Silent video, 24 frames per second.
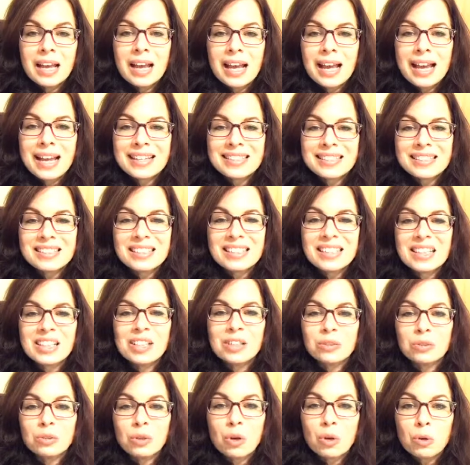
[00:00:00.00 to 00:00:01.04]
as the
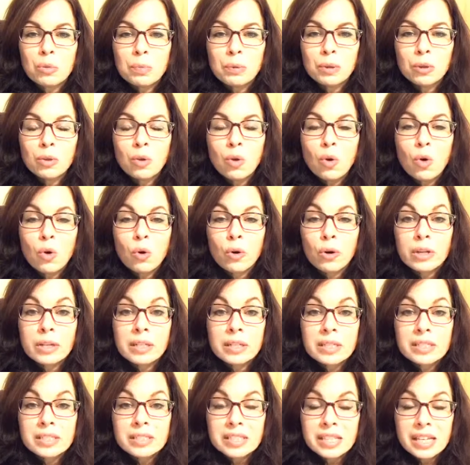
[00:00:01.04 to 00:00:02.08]
global
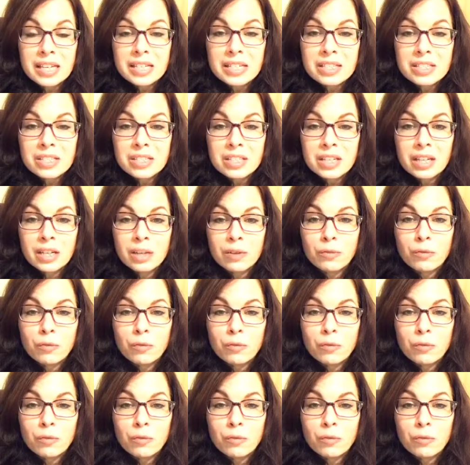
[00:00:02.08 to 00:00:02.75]
organization